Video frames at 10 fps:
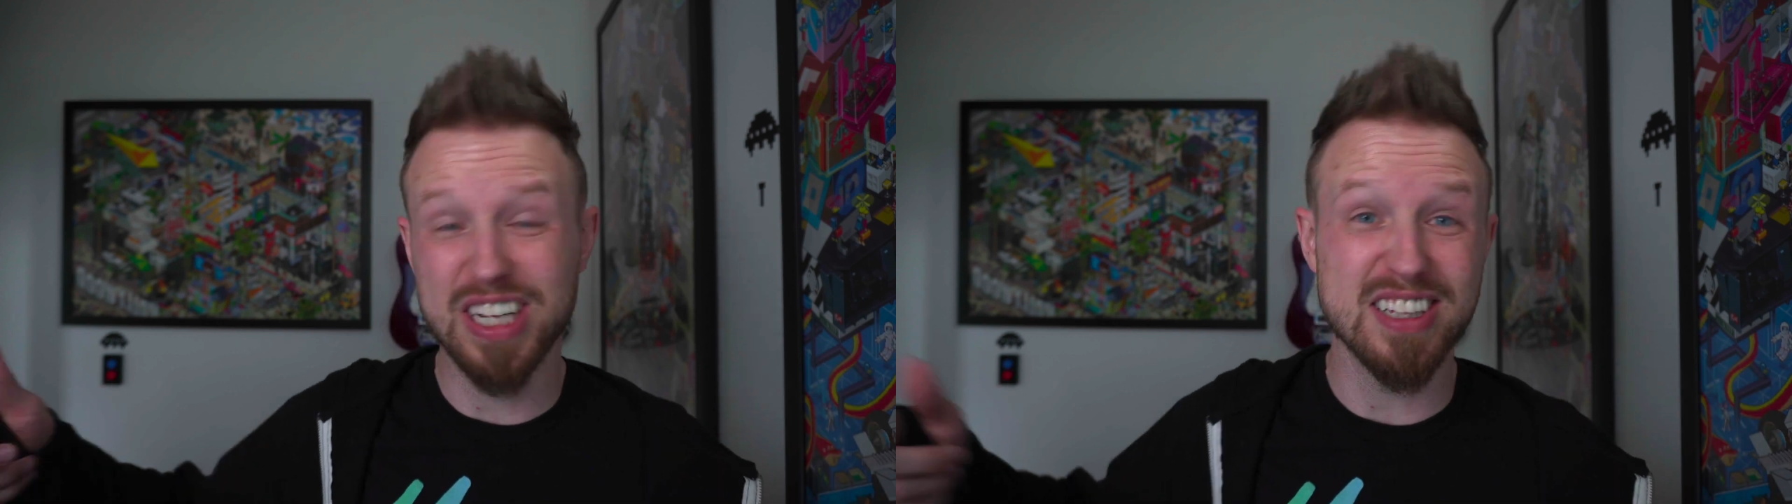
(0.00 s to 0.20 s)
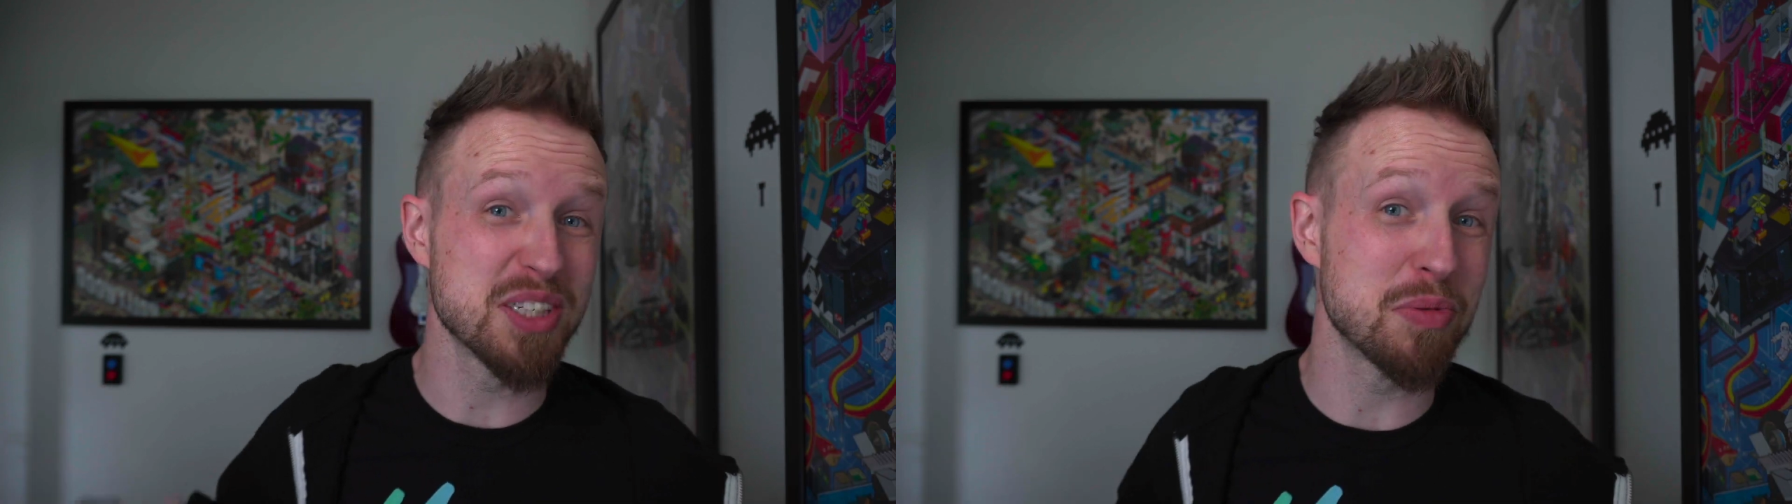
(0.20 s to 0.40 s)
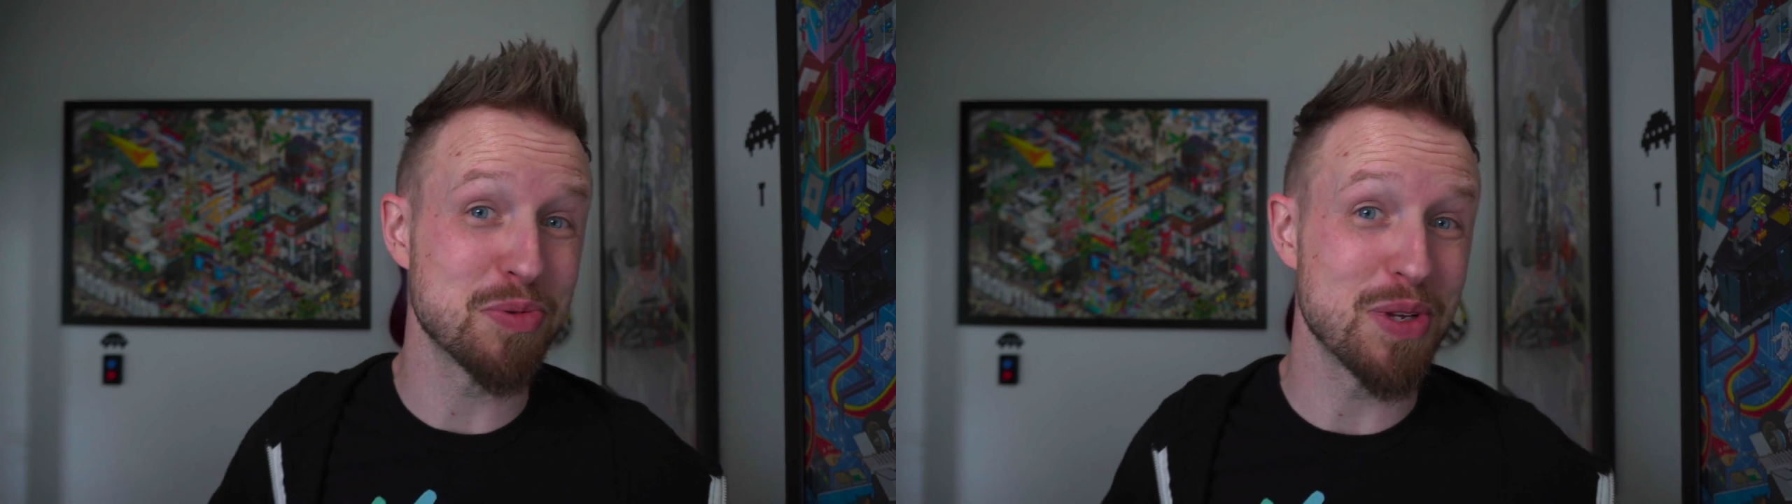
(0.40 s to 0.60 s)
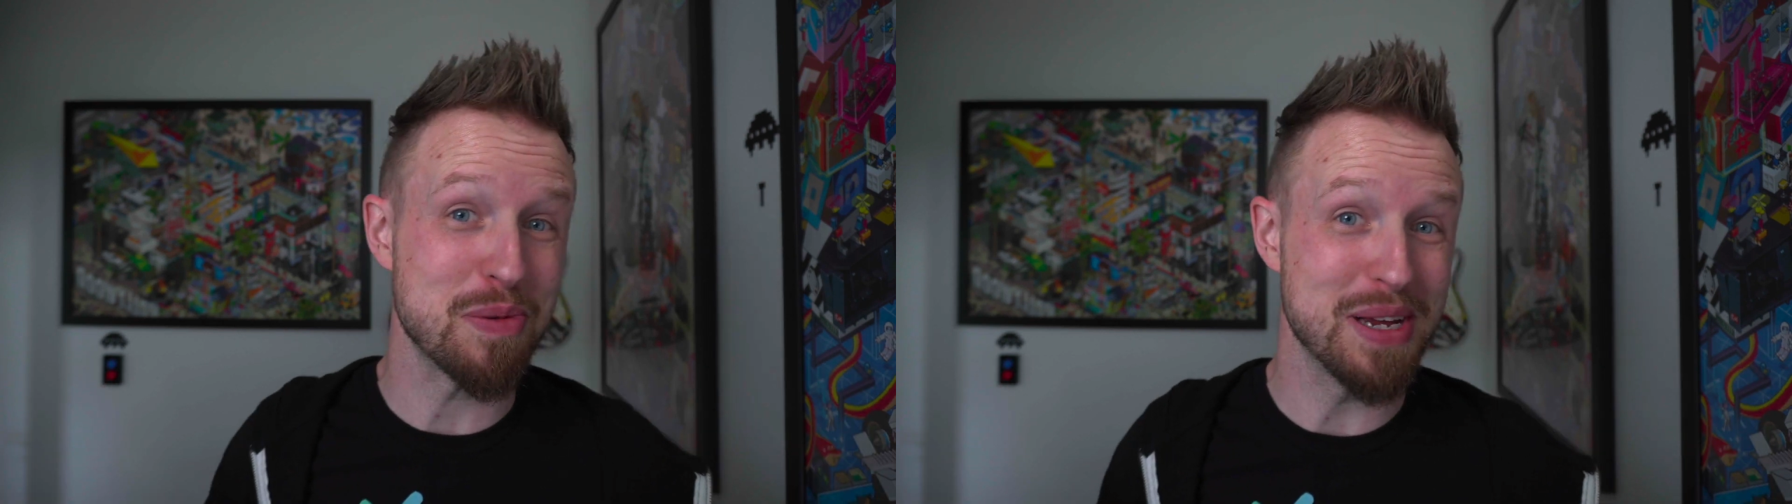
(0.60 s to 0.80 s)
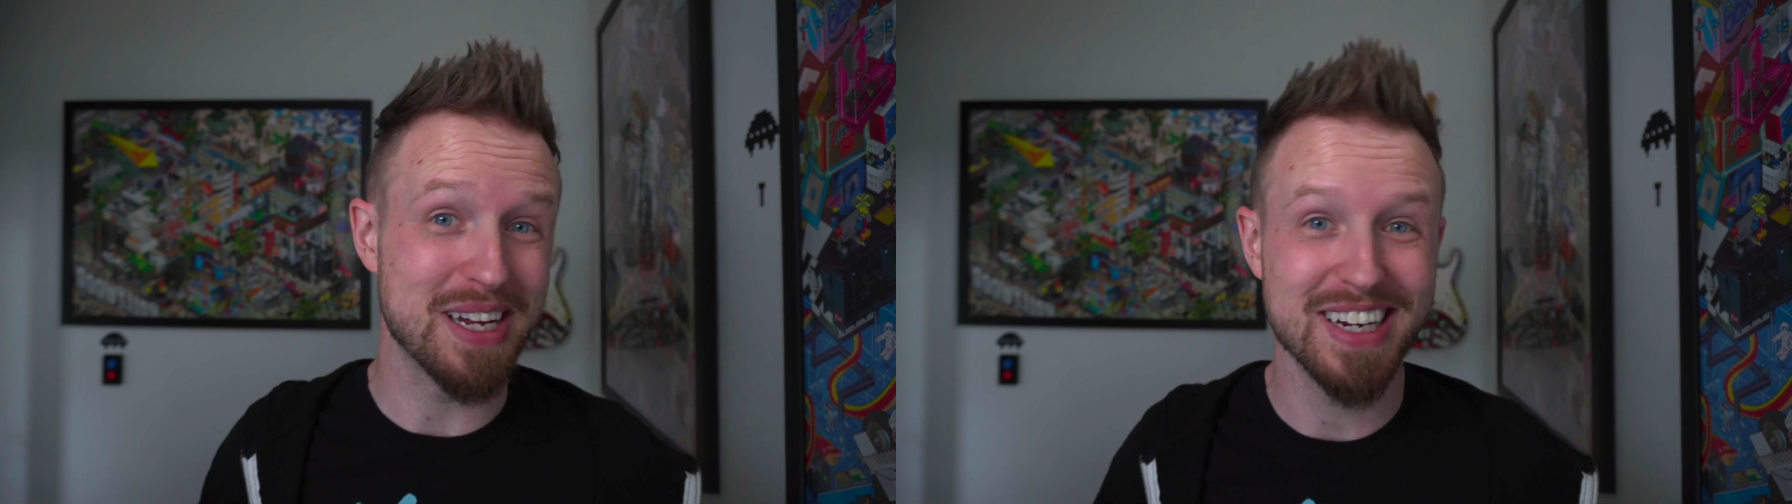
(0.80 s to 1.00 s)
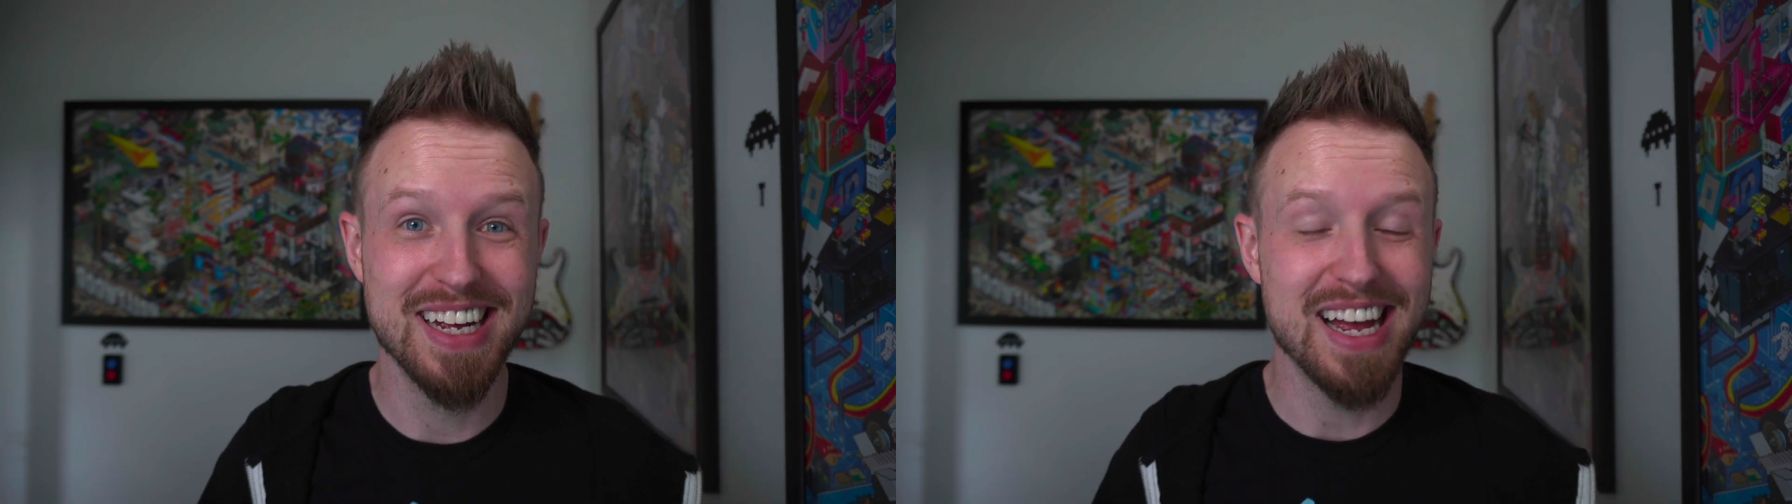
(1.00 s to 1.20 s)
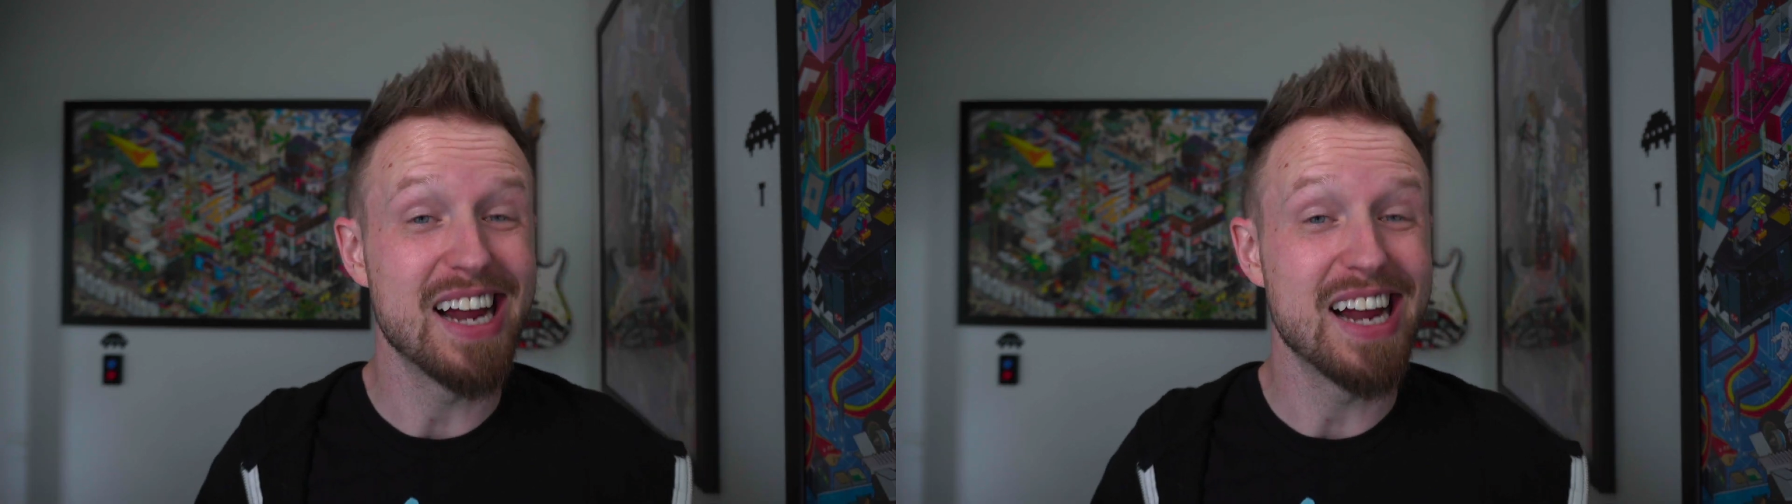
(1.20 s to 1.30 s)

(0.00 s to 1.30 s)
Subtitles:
out this one's really big,